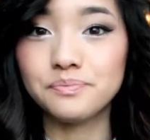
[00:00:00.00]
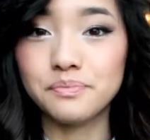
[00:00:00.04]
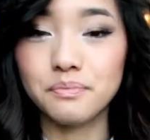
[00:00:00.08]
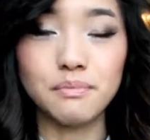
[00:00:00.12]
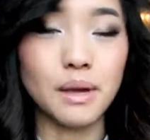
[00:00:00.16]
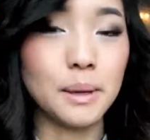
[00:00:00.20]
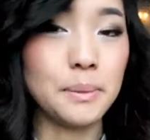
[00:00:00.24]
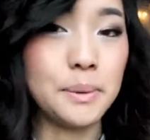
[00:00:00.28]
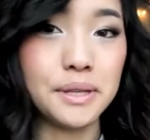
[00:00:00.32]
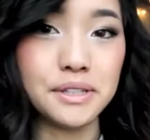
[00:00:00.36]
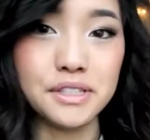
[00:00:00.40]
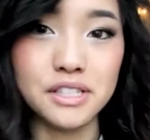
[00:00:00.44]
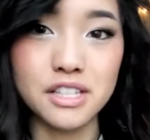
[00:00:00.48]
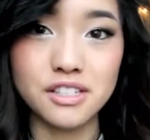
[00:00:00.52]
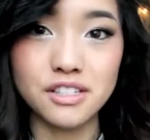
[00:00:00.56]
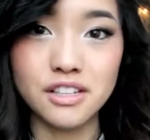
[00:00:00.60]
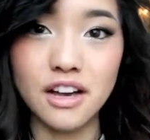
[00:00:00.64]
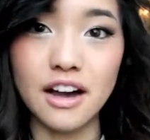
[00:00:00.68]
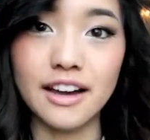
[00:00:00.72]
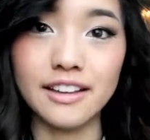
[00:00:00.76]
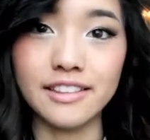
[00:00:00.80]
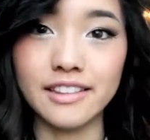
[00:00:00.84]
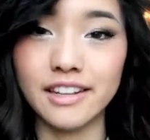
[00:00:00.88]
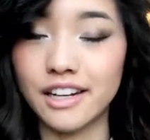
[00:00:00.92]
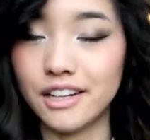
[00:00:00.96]
Maybe it's a
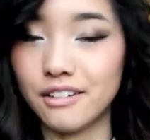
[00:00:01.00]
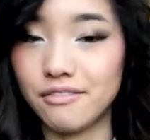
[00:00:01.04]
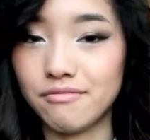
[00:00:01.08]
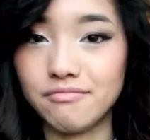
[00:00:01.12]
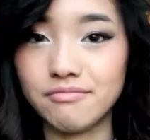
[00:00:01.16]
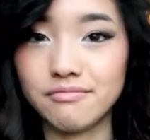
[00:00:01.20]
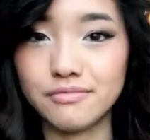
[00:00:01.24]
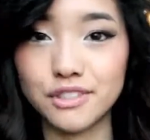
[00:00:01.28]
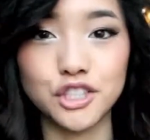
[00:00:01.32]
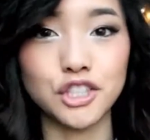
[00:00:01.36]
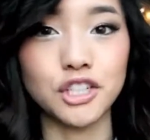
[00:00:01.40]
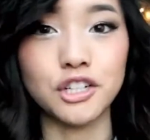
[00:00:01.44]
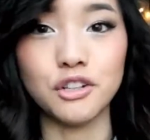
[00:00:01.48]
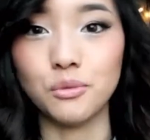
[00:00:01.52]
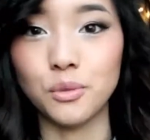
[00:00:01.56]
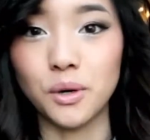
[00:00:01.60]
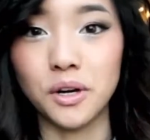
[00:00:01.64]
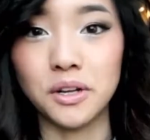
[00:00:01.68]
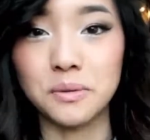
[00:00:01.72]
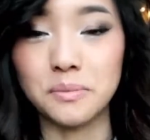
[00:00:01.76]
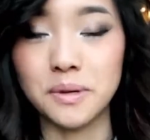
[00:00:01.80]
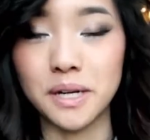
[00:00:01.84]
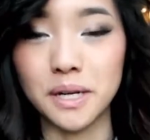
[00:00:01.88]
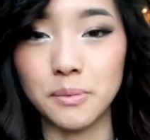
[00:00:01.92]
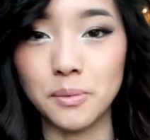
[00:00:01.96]
sign that I shouldn't
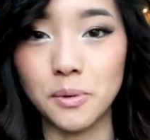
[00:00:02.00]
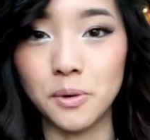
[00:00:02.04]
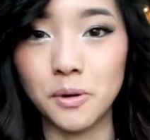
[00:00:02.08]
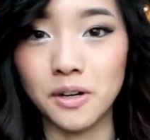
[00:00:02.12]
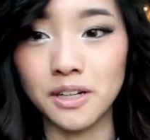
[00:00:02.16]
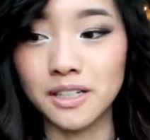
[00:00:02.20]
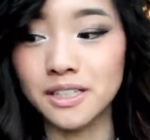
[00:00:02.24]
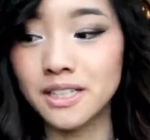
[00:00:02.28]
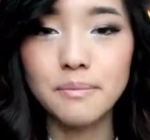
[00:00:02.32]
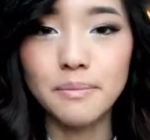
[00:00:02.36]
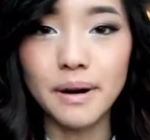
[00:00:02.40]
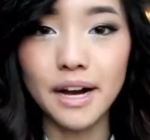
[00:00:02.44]
wear them anymore.